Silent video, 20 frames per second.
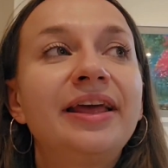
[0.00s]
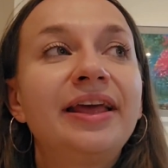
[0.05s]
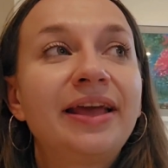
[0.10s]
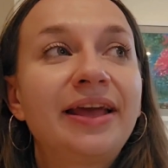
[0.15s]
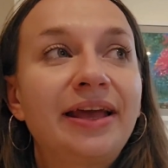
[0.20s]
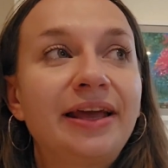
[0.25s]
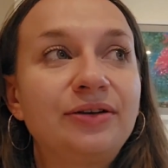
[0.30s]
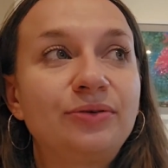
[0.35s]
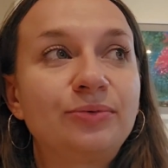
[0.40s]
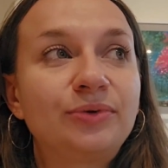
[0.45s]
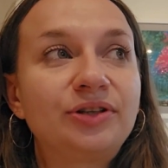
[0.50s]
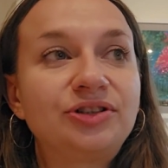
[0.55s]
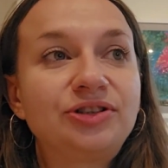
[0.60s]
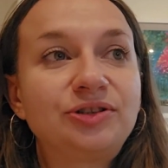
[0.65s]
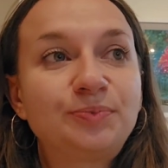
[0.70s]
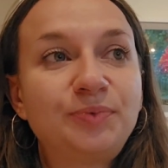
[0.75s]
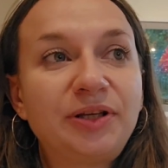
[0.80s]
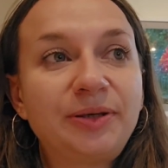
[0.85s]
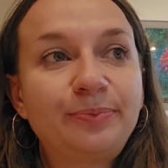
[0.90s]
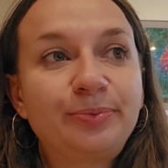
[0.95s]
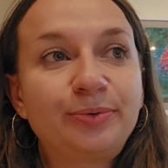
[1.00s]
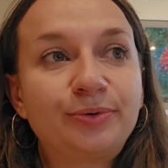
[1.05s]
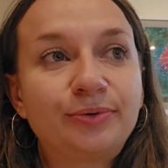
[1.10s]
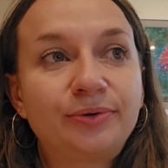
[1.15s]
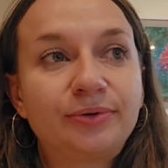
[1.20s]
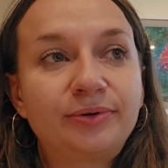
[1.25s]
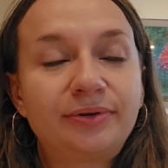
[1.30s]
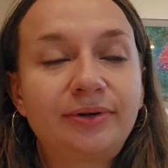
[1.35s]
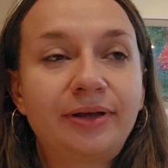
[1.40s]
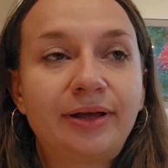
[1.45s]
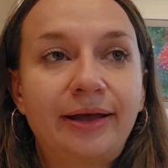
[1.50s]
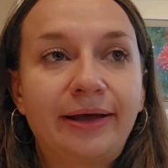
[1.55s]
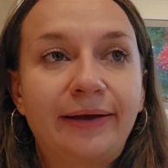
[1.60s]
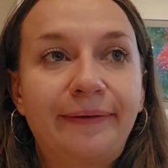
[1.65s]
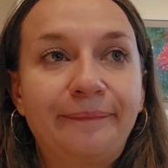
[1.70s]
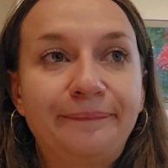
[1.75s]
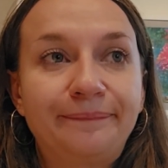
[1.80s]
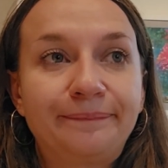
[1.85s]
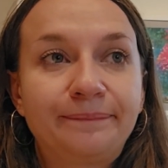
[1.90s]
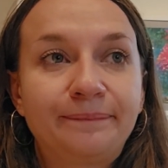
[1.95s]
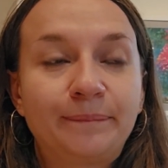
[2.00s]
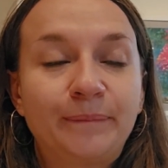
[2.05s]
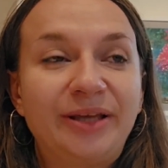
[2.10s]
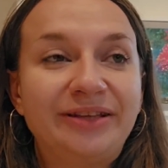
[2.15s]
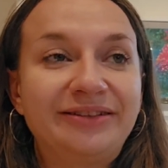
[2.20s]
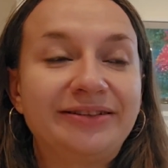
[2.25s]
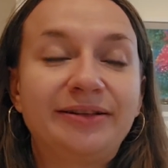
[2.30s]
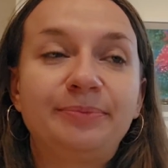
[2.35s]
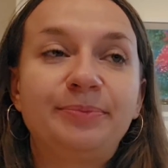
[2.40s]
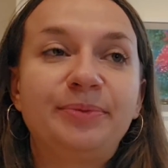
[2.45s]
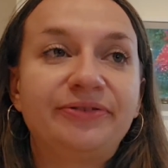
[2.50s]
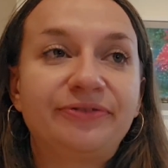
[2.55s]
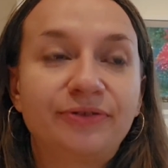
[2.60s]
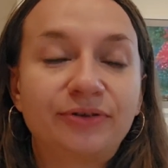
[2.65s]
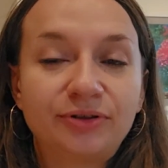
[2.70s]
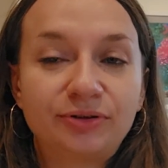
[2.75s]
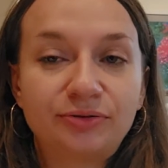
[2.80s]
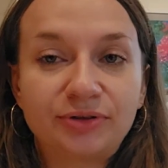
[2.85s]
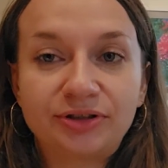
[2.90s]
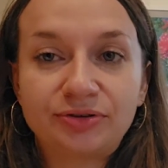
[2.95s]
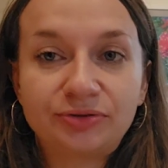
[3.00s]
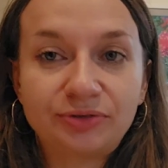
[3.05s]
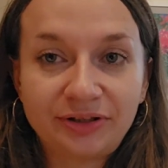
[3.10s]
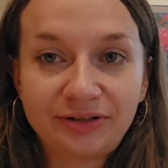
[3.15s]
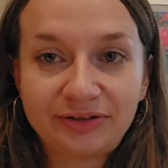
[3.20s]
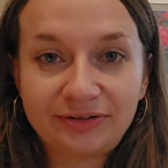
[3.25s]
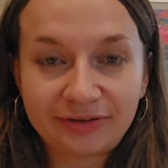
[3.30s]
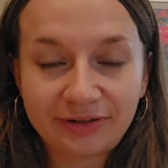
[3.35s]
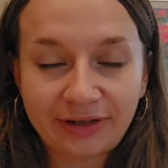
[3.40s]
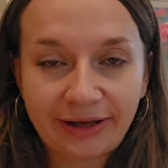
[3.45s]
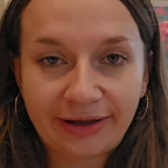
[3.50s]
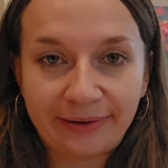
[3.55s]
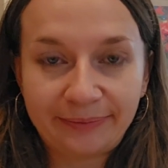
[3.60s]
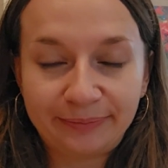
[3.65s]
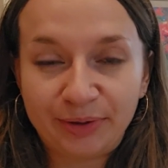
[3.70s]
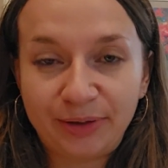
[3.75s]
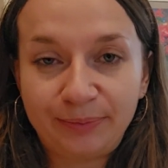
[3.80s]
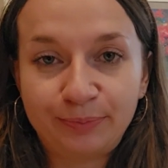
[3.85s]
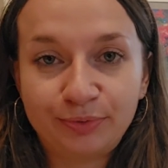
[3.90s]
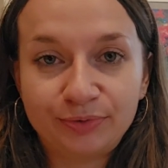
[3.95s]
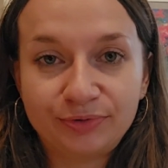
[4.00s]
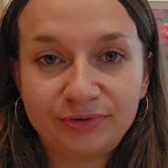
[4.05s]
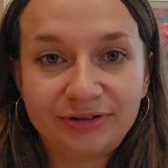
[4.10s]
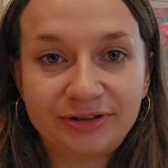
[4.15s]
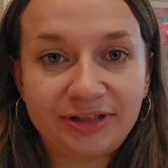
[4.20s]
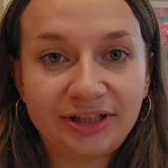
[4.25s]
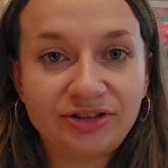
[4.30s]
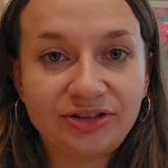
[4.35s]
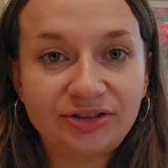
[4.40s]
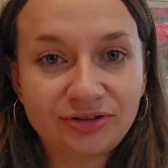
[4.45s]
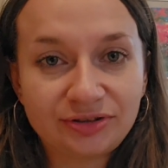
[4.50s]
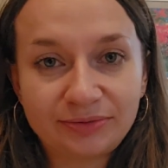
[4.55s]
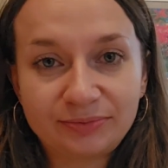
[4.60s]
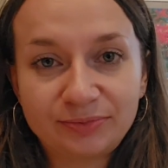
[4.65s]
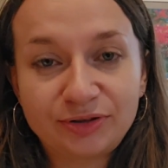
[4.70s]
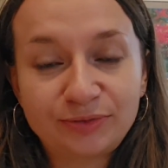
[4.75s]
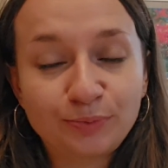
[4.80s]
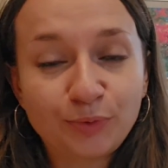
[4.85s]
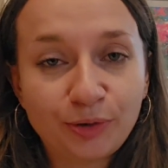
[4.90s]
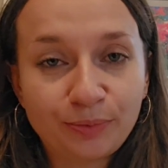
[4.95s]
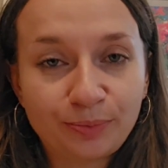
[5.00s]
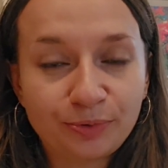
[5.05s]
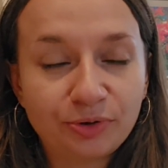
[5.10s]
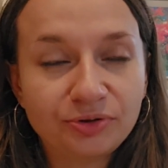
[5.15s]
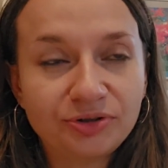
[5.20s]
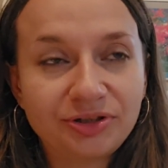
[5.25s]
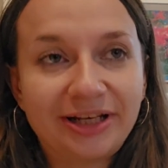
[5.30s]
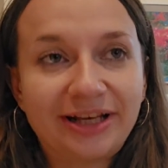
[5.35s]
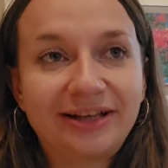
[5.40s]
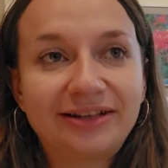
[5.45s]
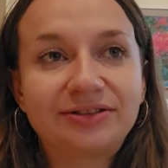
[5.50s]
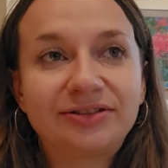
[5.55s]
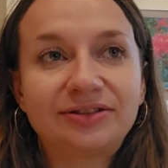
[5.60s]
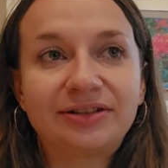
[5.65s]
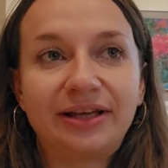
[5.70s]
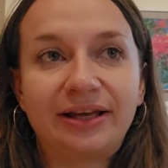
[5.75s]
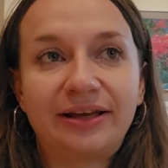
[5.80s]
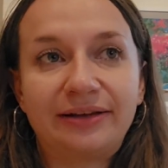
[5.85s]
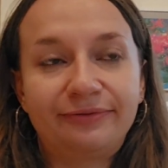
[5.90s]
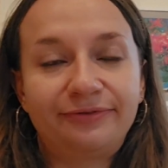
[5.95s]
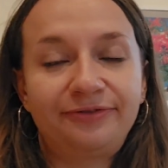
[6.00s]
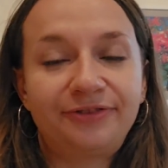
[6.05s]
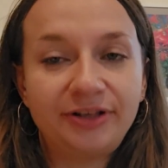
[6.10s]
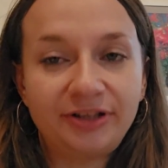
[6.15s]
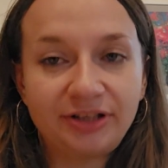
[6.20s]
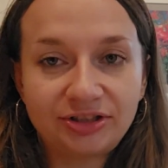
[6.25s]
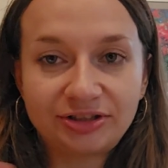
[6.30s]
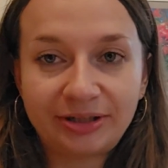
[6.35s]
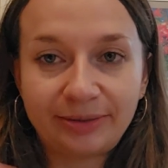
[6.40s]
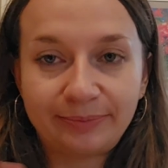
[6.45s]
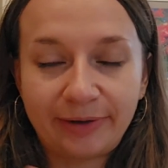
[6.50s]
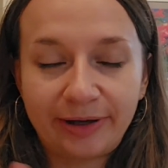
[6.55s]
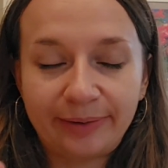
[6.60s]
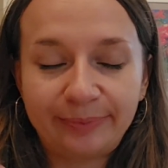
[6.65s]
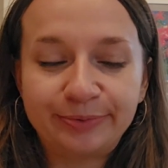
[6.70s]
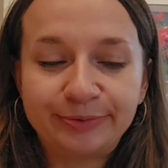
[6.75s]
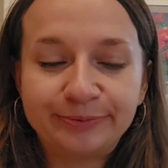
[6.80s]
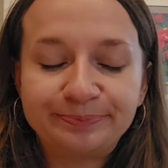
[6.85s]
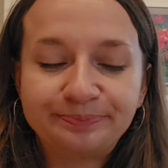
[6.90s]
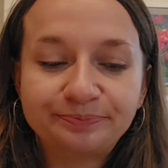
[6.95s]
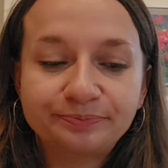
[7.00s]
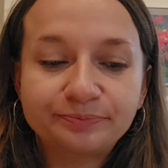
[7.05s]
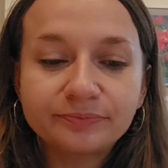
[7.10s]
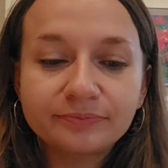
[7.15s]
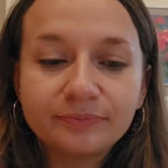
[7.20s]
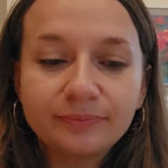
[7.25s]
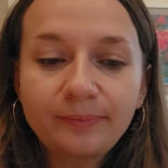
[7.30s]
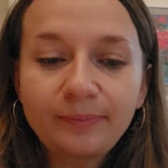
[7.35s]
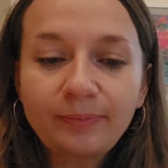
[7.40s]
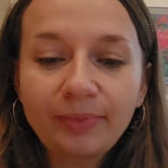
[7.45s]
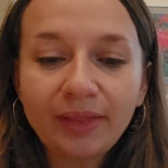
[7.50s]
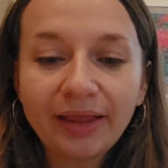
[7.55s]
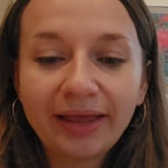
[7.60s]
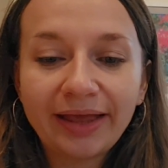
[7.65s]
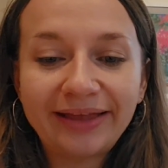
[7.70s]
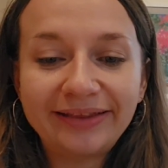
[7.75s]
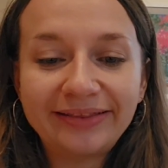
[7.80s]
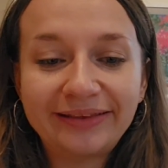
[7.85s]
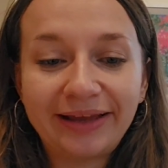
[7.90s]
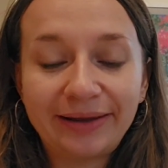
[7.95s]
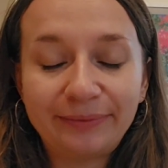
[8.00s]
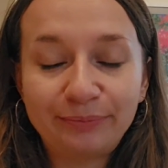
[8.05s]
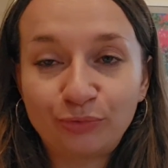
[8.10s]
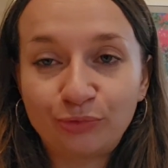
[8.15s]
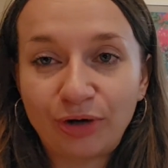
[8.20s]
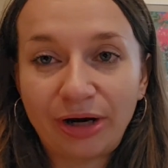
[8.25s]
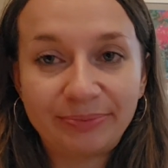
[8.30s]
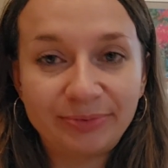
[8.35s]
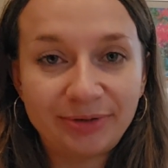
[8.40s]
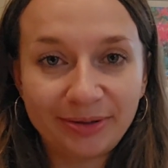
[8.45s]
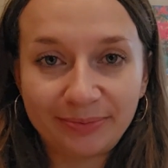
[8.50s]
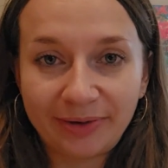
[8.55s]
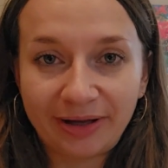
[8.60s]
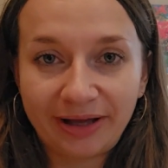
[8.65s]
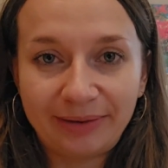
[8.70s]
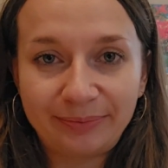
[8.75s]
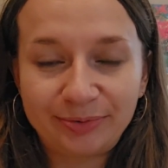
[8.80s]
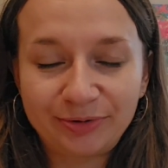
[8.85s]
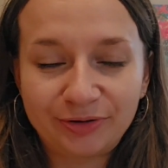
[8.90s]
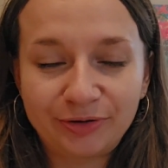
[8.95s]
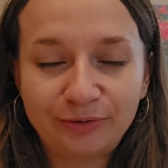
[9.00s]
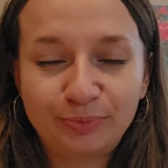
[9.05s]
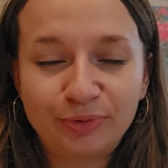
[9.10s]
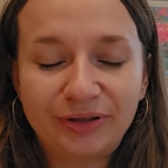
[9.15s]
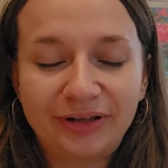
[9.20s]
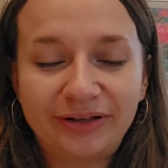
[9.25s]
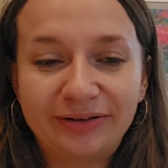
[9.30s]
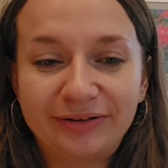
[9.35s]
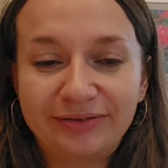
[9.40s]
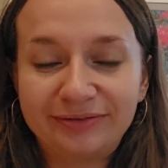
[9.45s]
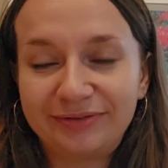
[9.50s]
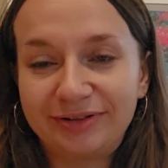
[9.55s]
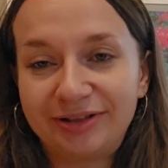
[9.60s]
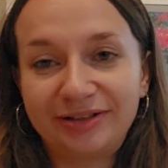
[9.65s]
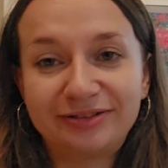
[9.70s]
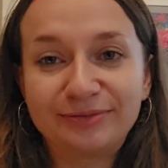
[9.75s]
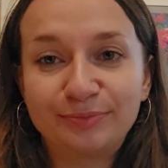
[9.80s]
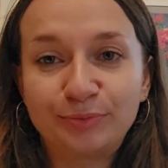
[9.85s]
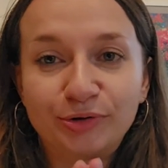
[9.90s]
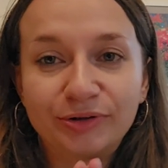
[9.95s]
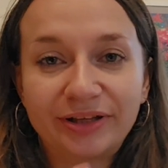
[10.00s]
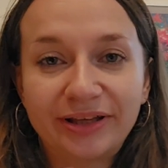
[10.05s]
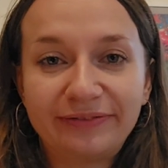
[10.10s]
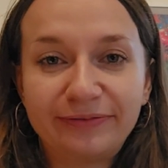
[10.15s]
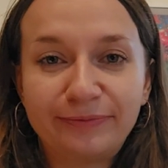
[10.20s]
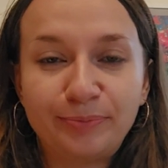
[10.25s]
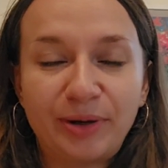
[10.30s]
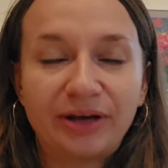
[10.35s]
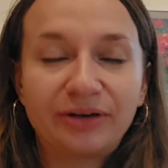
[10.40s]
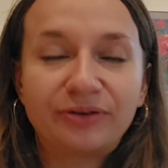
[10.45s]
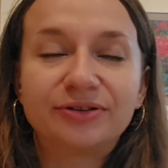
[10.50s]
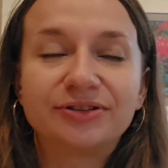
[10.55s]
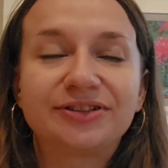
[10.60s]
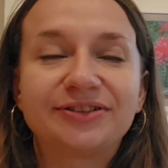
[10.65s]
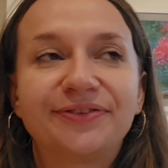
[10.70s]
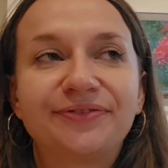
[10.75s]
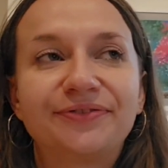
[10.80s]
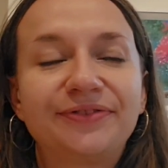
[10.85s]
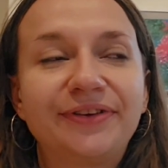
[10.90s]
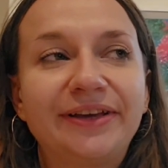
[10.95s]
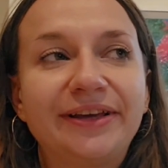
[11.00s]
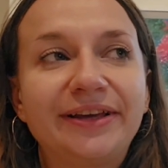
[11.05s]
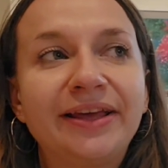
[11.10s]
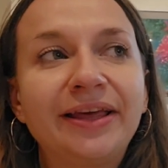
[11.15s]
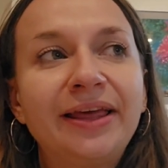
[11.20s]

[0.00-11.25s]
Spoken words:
in which people basically before the retreat people stitch some small projects, finish them up, and then wrap them up, put in a small gift bag or something.